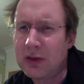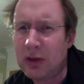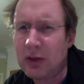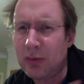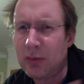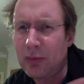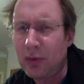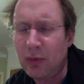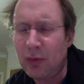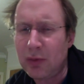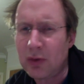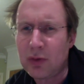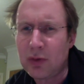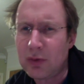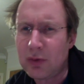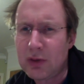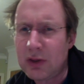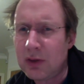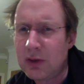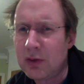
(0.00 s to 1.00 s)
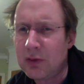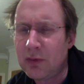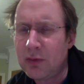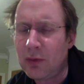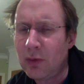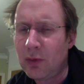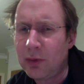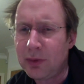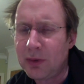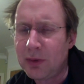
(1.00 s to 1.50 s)
unemployment continued to
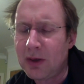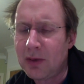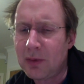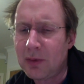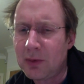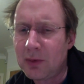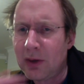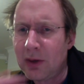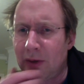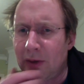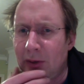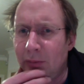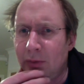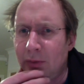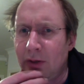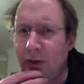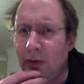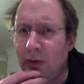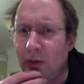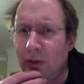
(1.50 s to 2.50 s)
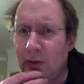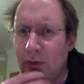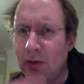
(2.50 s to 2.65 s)
fall throughout that period.